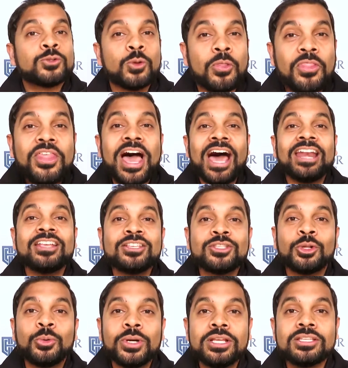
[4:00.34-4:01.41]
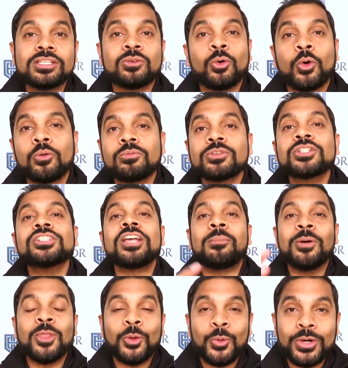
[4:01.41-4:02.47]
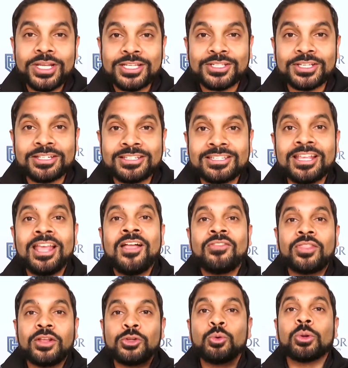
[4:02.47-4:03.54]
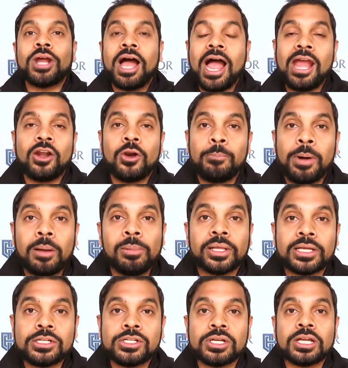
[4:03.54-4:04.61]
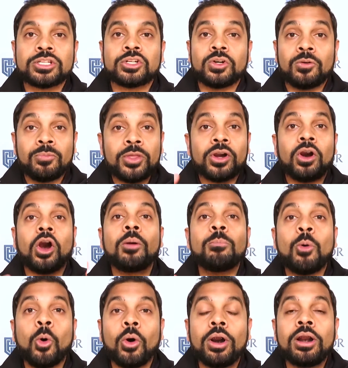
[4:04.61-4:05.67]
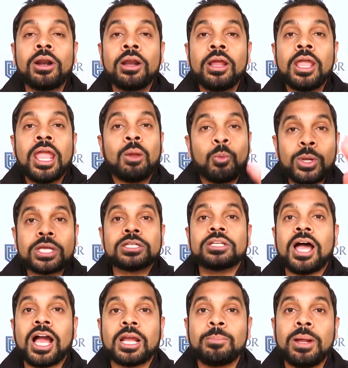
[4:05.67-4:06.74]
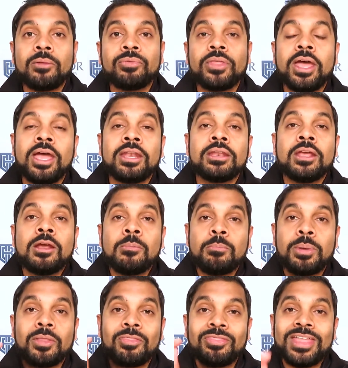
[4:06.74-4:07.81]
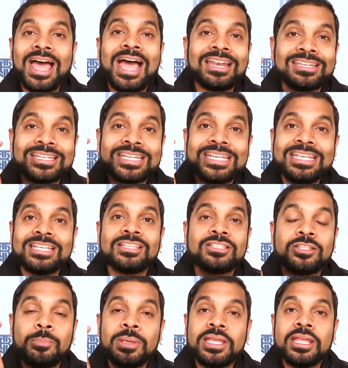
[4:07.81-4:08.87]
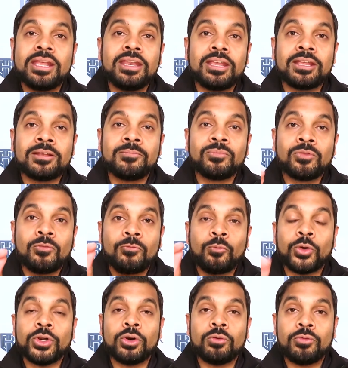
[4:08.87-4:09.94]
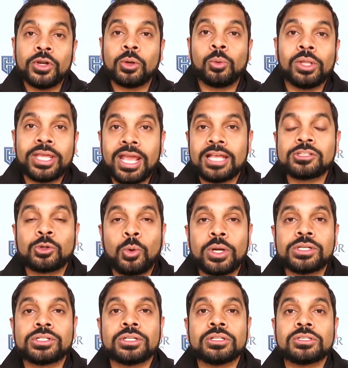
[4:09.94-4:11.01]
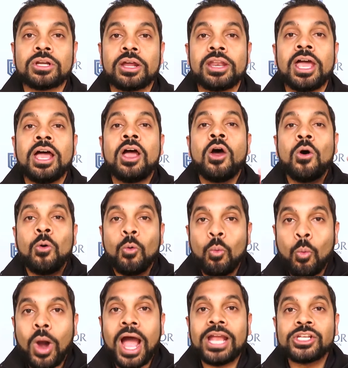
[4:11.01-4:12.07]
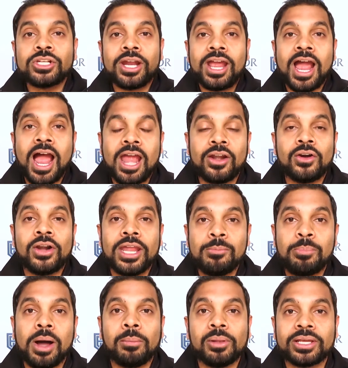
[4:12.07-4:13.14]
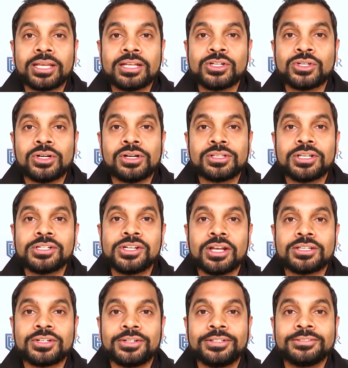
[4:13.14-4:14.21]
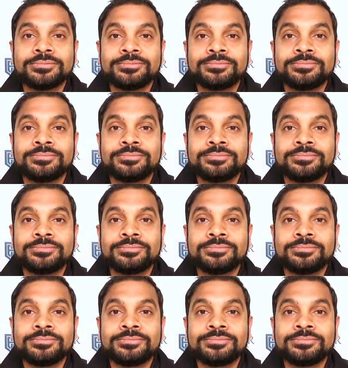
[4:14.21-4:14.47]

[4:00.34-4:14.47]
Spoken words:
So that is the reason, or some of the reasons, that you would hire a public adjuster. There are more, we can talk about that, but that is the beginning for your frequently asked questions on why should I hire a public insurance adjuster.